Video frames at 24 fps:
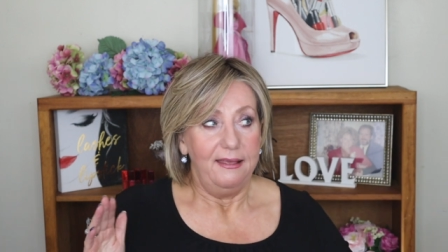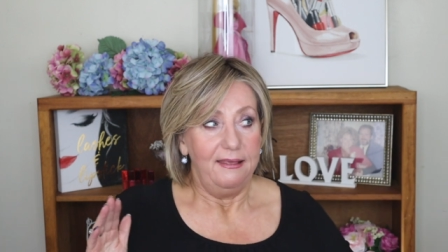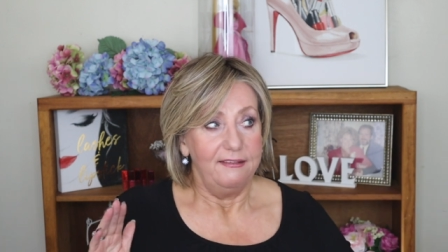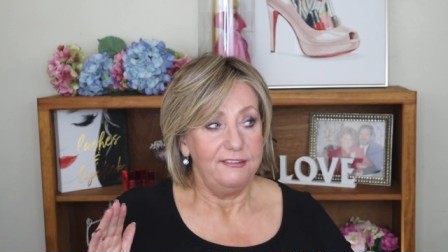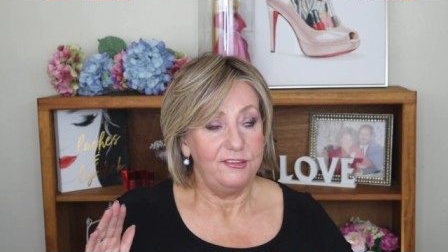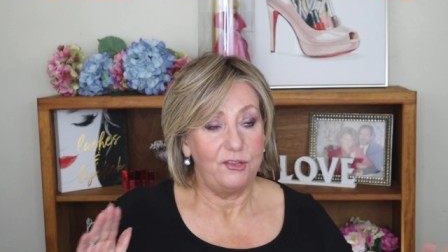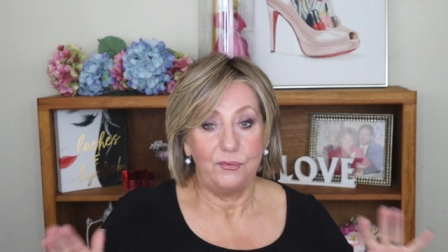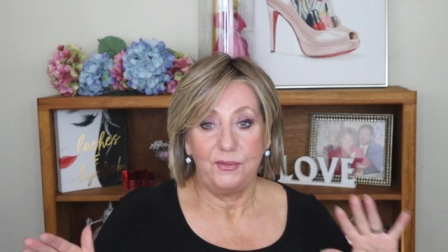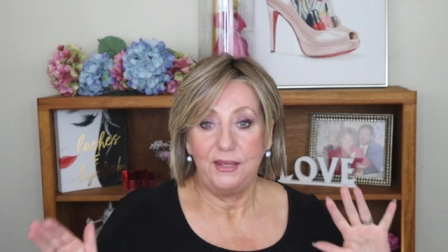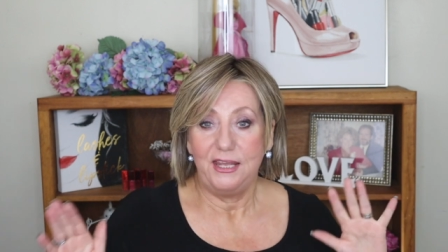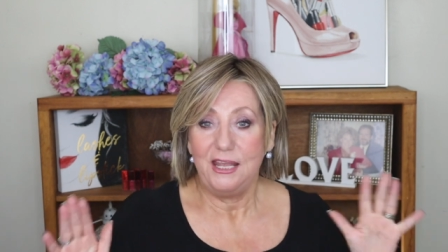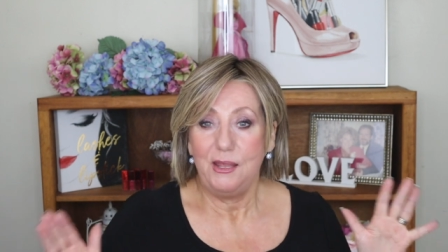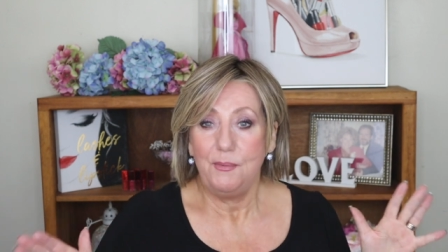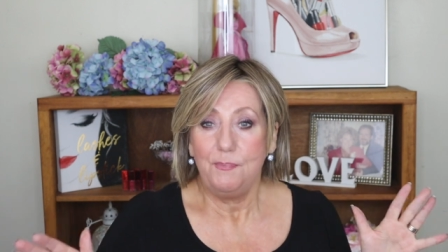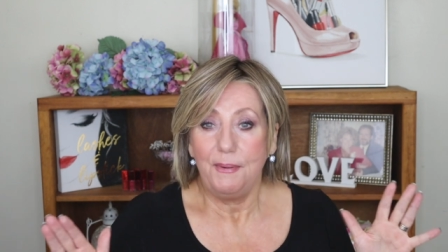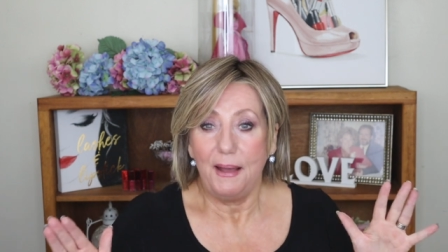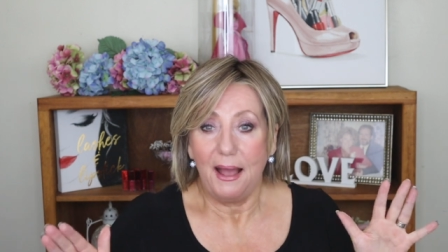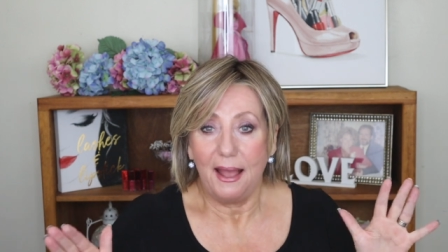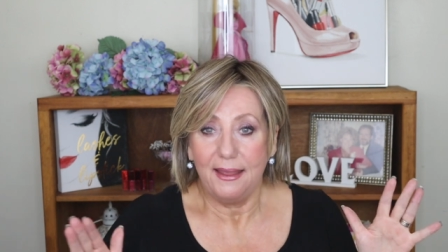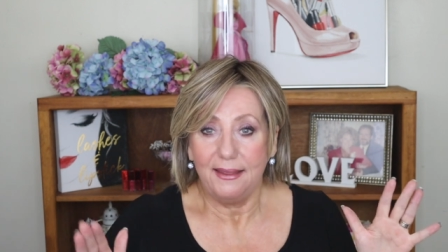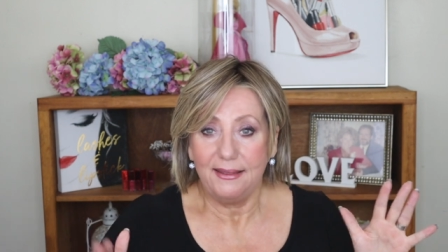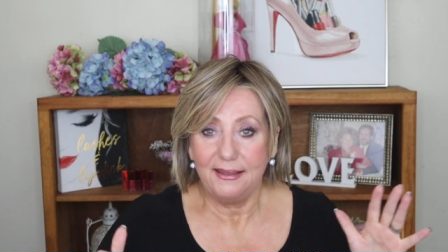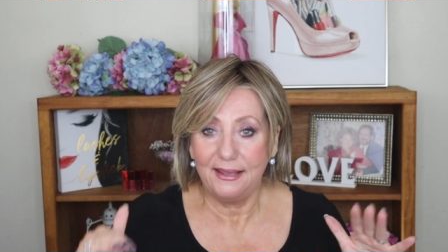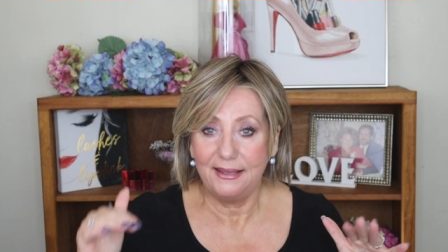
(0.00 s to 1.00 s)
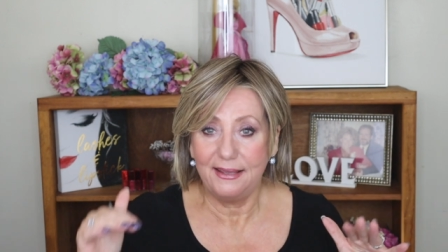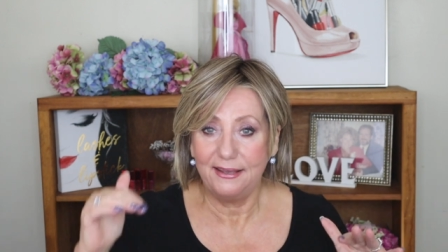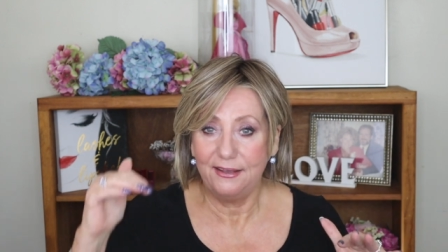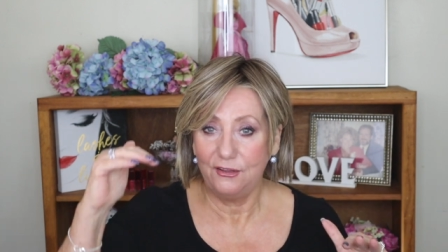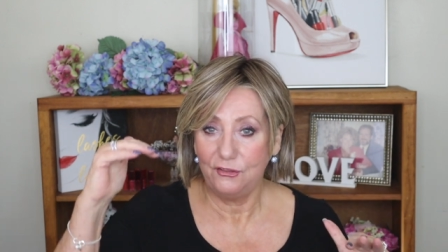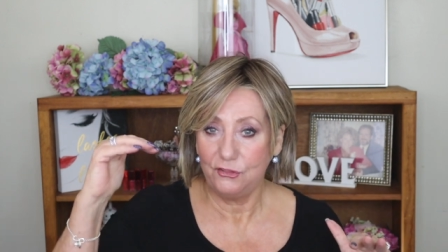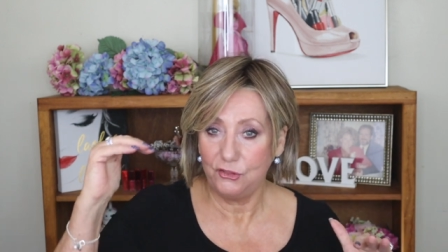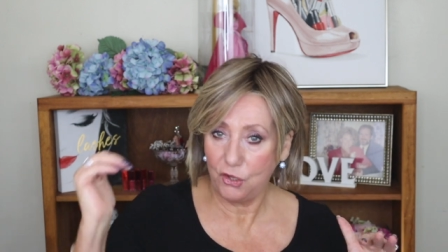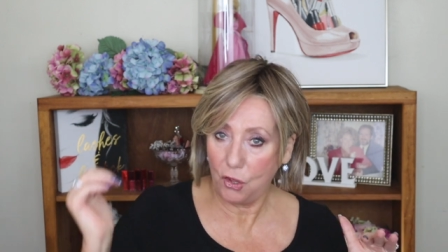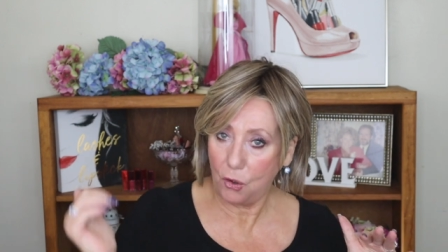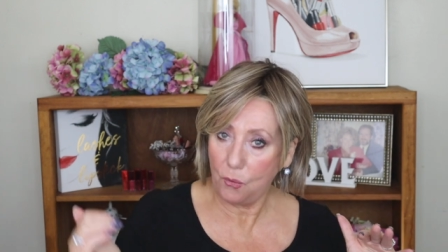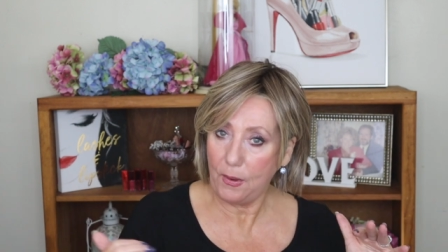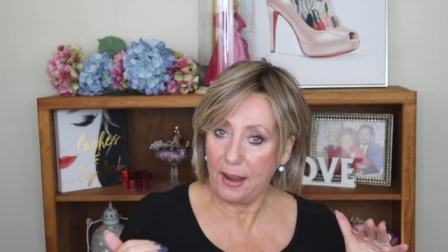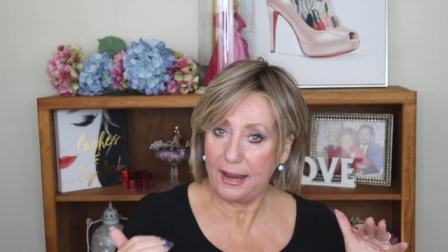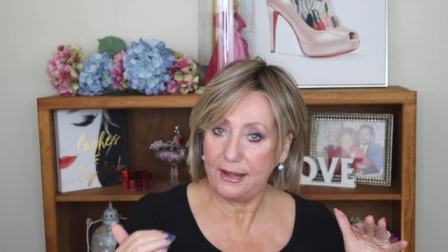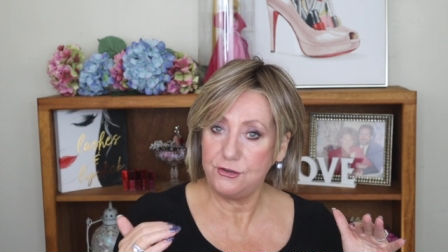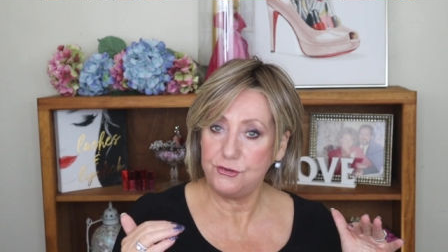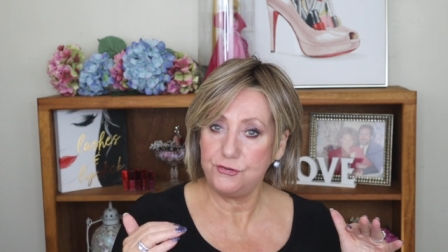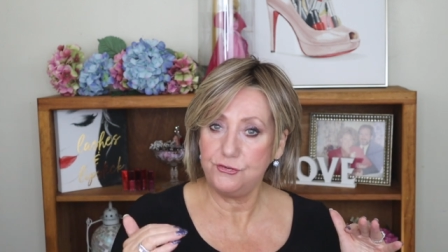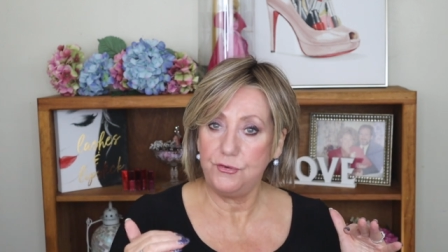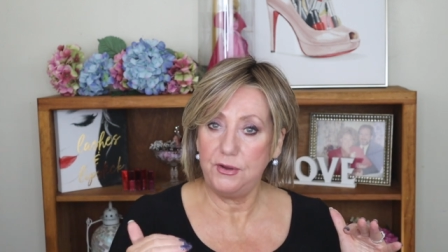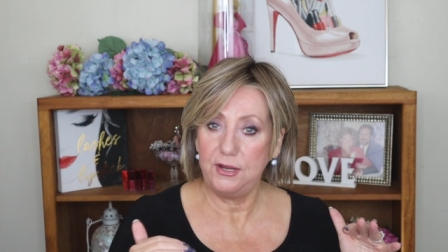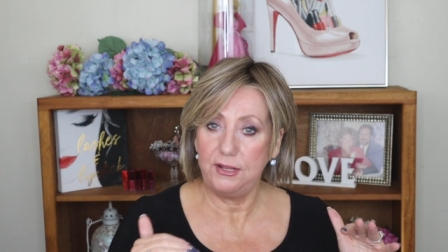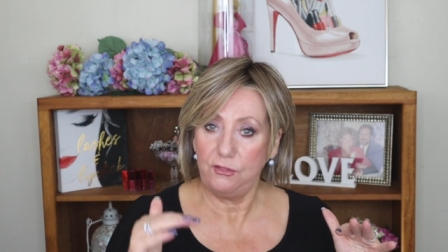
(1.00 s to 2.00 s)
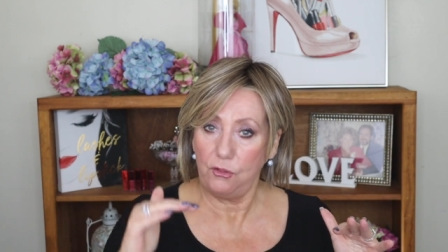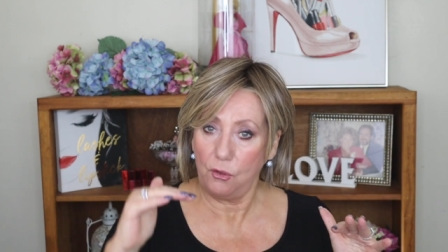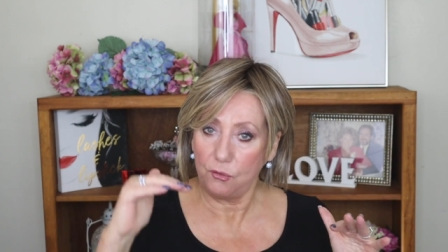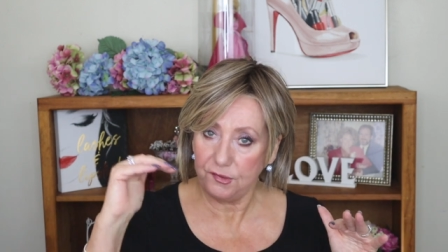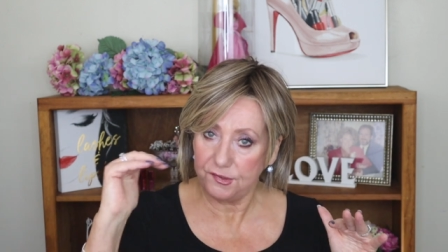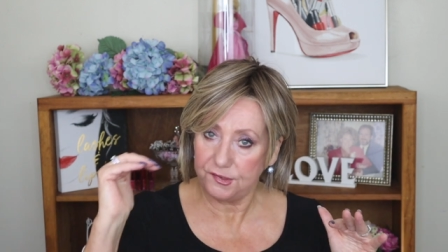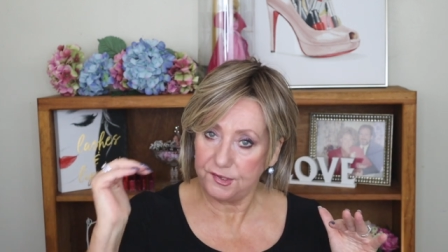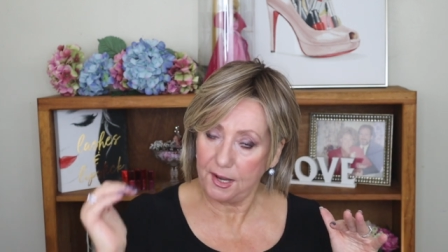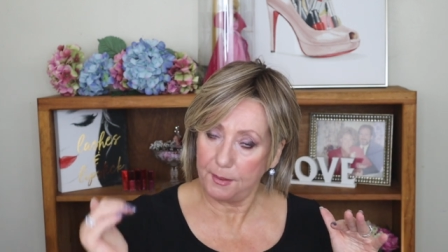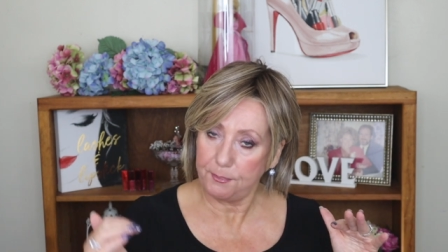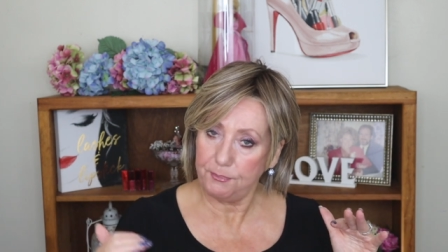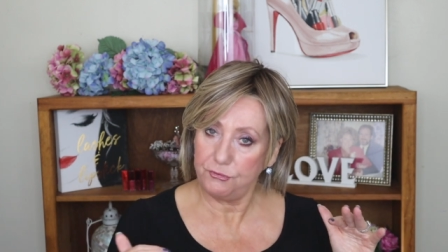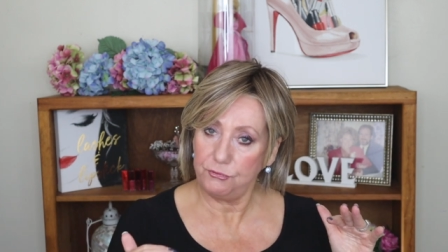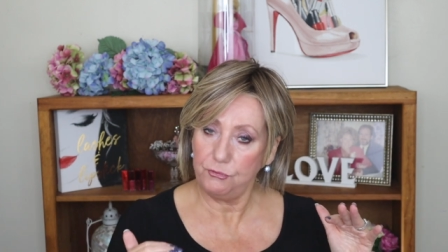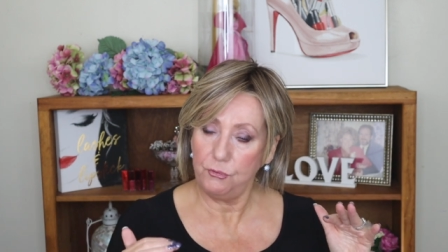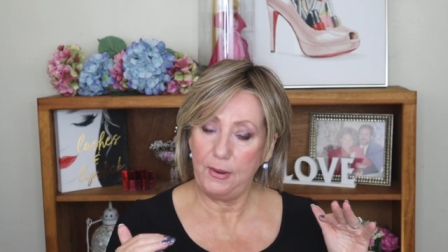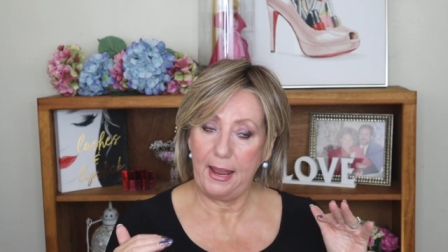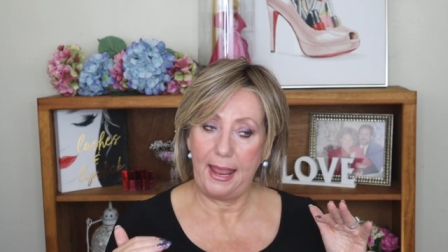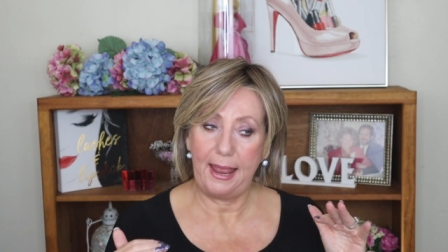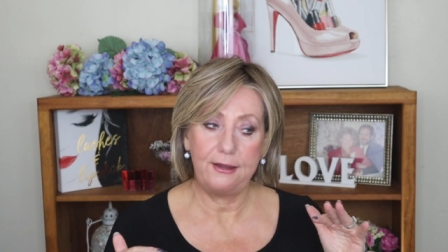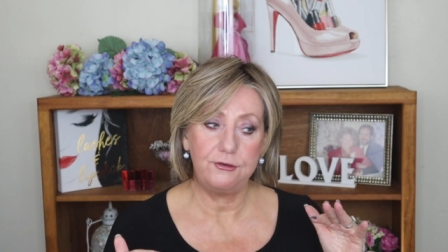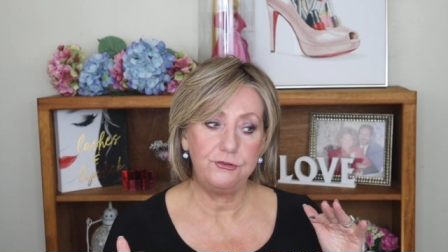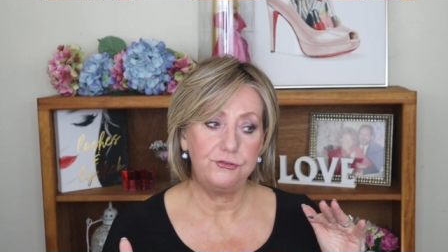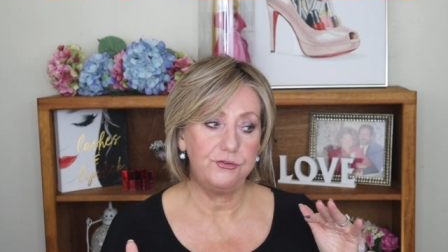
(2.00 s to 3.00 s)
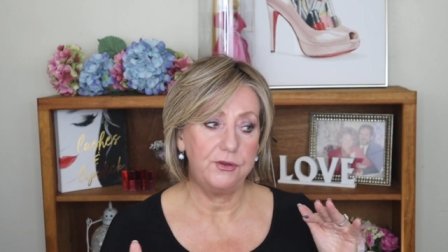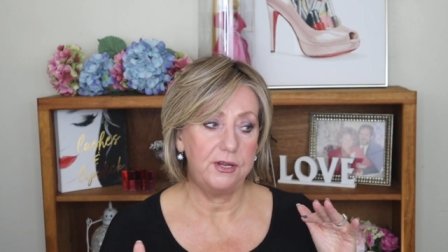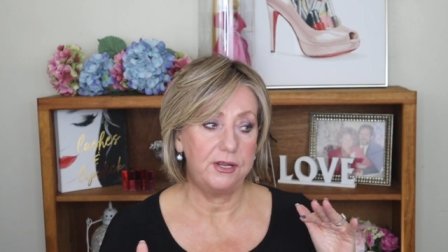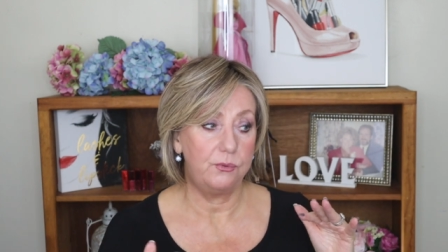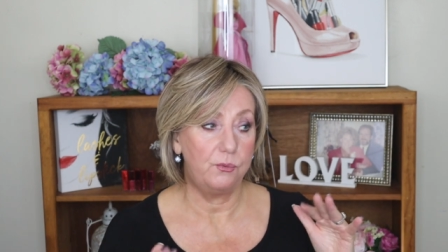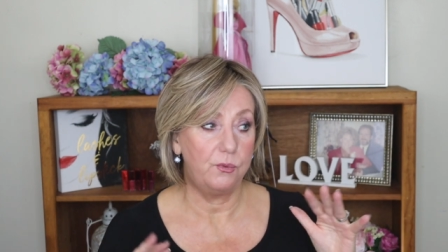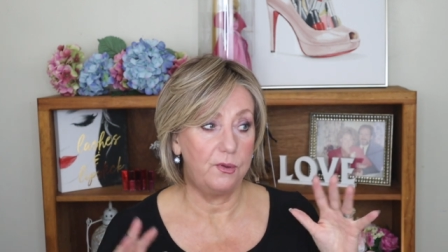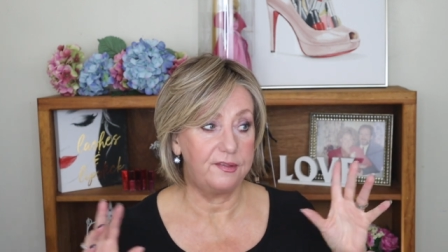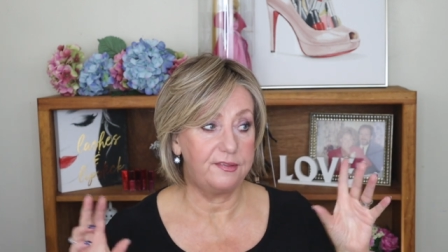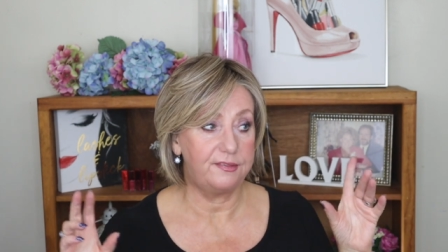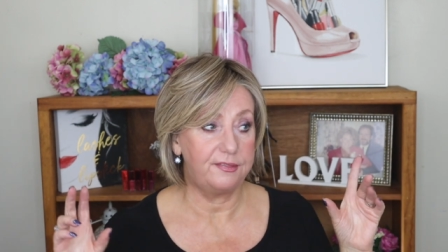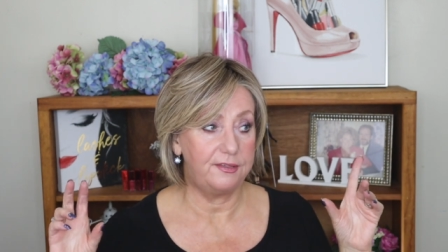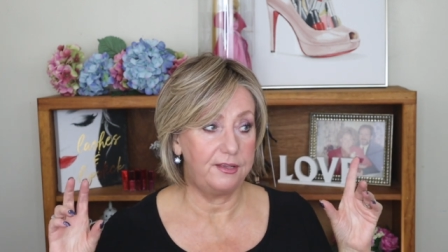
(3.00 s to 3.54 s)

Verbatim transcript: So the e-bike, low entry, low step through entry, was